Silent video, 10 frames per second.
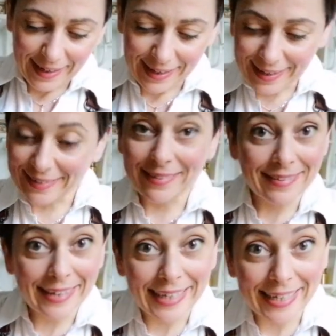is
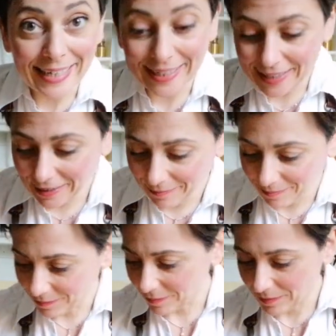sticking
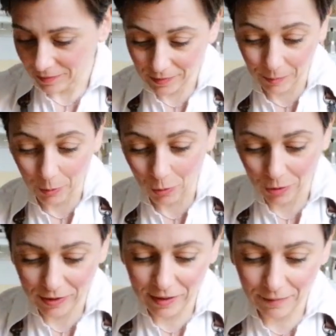the
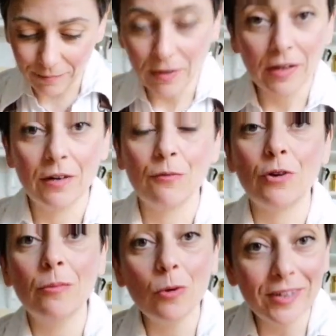board,
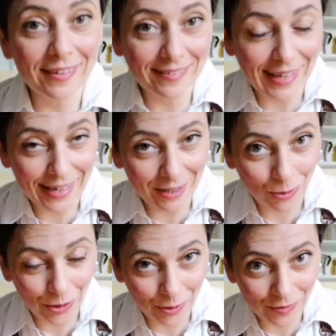remove the stuck dough
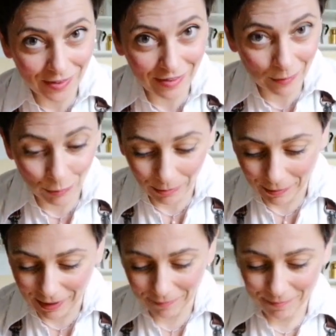using the scraper.